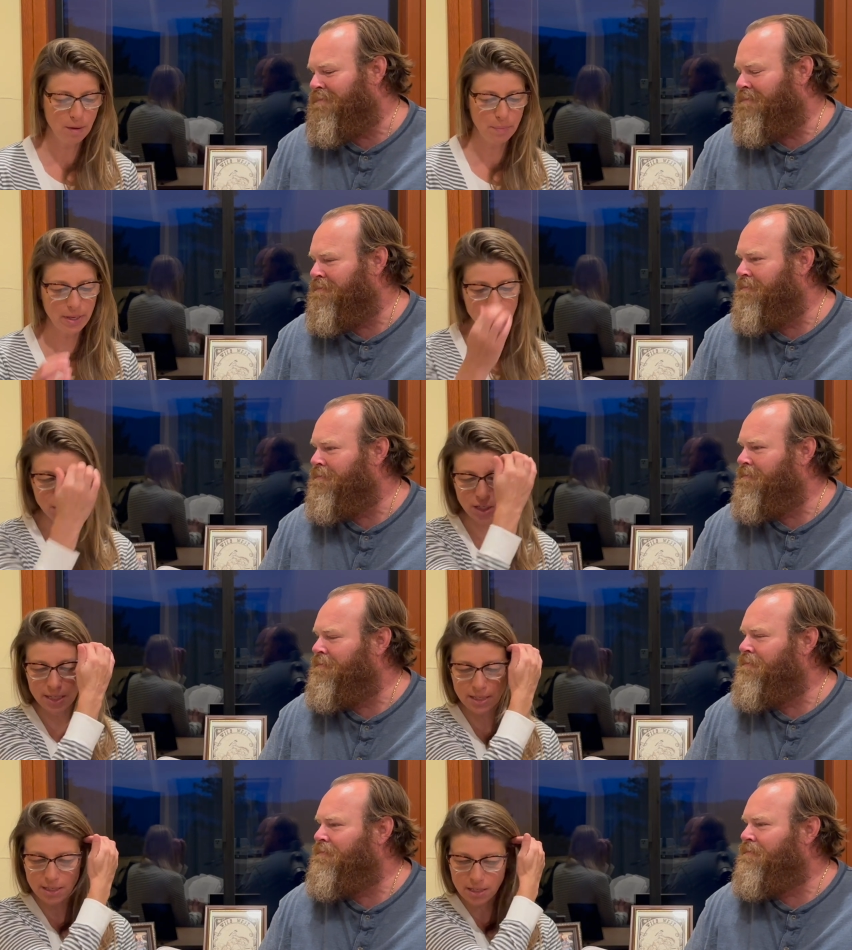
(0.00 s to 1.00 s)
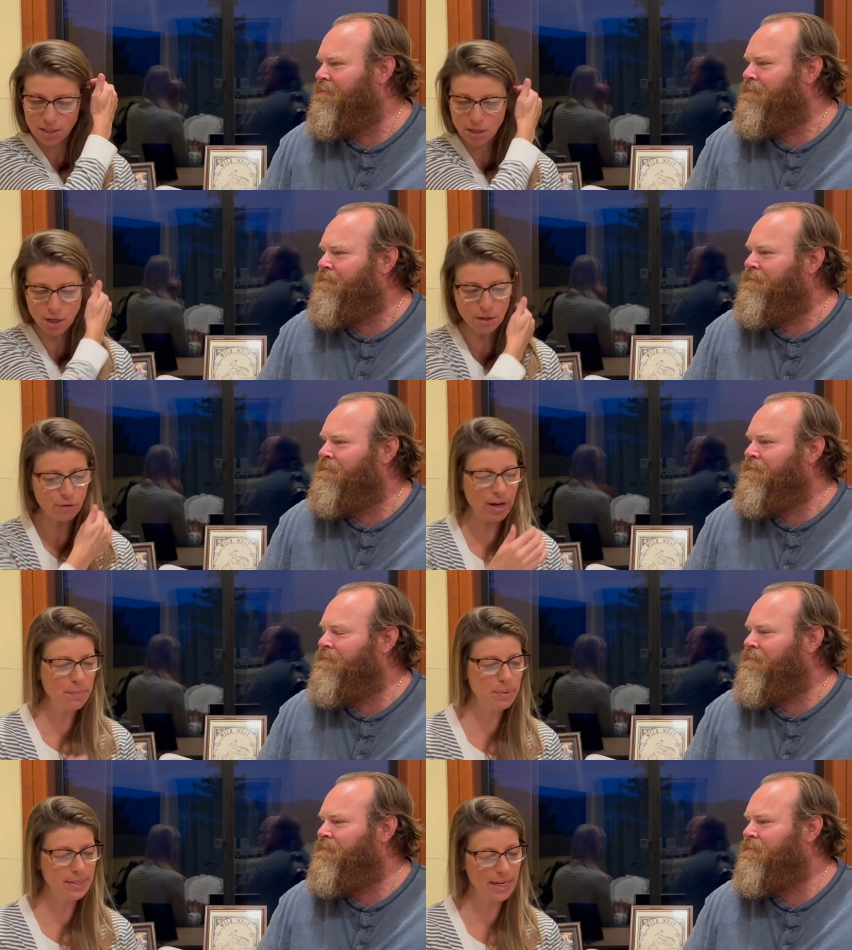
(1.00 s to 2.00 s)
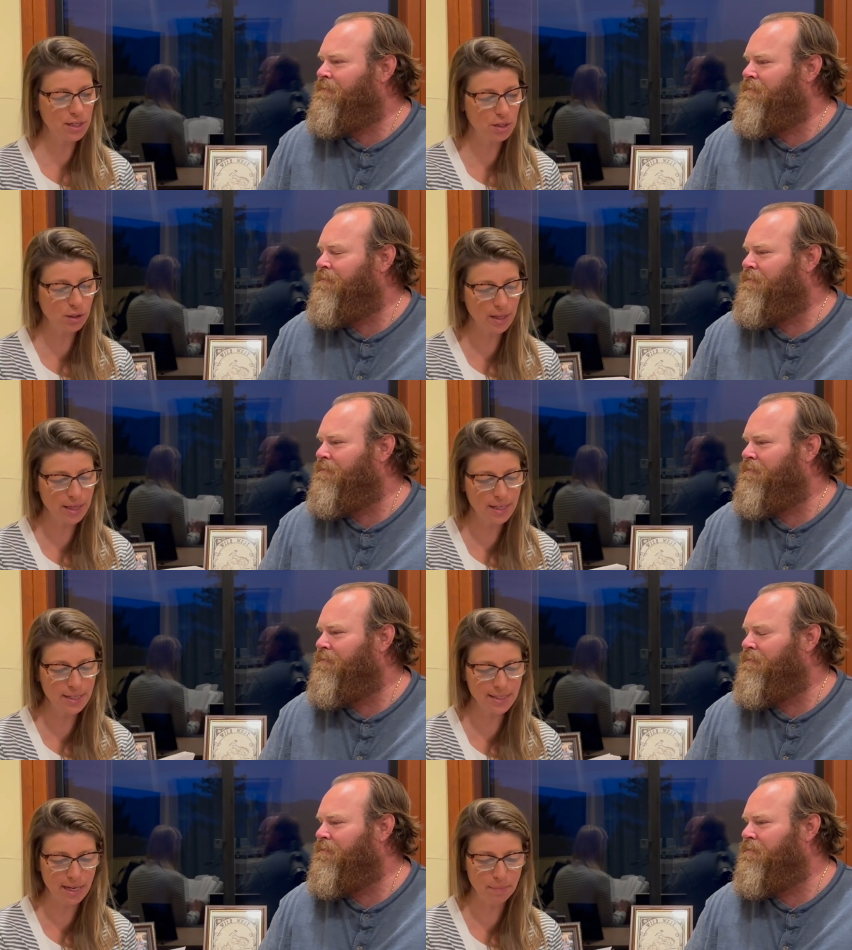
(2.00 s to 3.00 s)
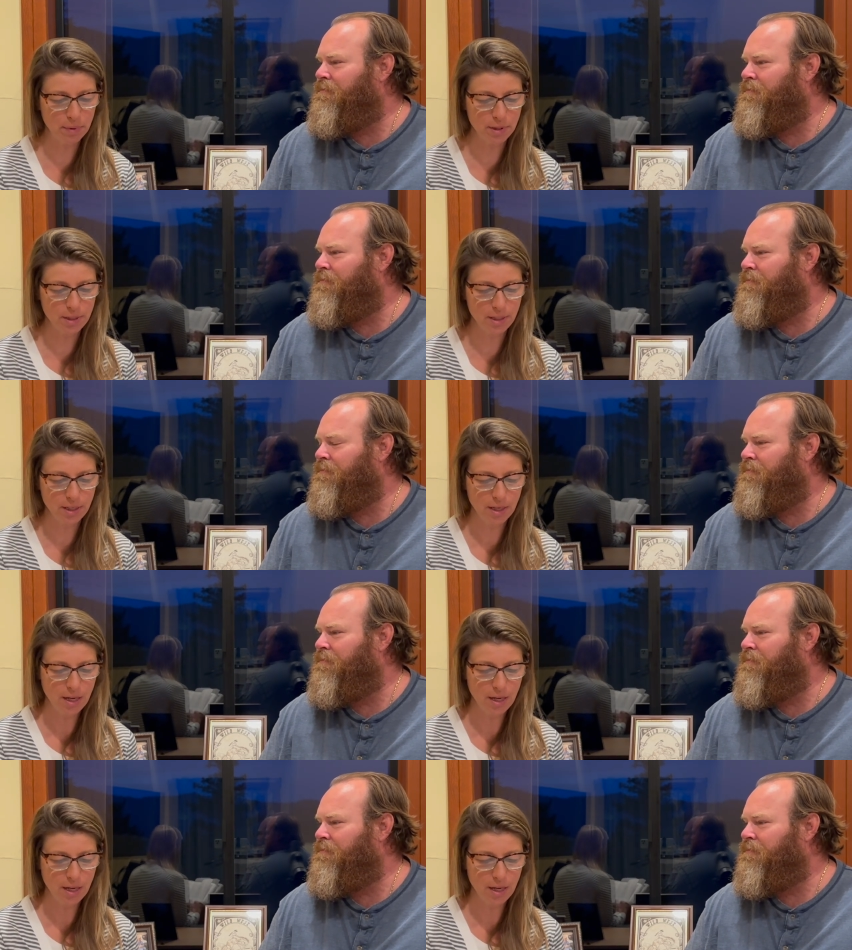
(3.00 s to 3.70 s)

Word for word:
Speaker 1: Because Jesus saw great potential in the disciples.